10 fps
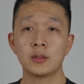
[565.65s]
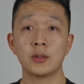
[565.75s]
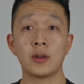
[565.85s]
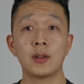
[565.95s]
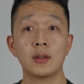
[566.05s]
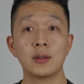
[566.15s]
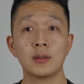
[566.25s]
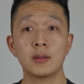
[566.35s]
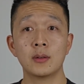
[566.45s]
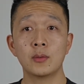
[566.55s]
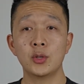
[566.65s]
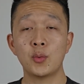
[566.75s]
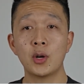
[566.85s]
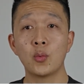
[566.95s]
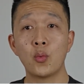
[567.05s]
So you
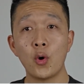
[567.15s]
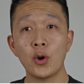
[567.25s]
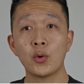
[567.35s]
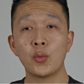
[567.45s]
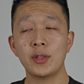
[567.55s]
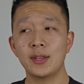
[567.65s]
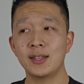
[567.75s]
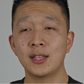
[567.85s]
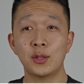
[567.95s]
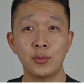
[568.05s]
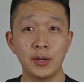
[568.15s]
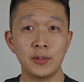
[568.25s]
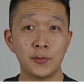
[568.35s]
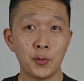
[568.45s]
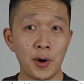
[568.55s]
want to work within 3
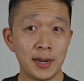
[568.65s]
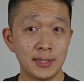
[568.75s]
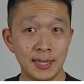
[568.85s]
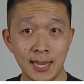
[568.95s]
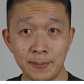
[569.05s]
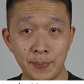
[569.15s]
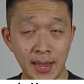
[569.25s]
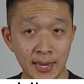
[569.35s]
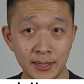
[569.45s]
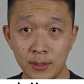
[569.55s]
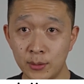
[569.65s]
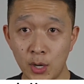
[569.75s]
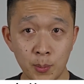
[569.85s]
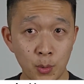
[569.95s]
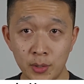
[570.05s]
to 4 out of 10 pain,
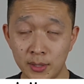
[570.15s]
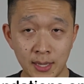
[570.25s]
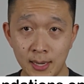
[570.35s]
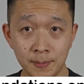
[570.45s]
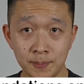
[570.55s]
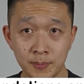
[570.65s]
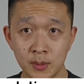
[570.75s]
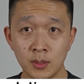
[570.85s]
no more than that.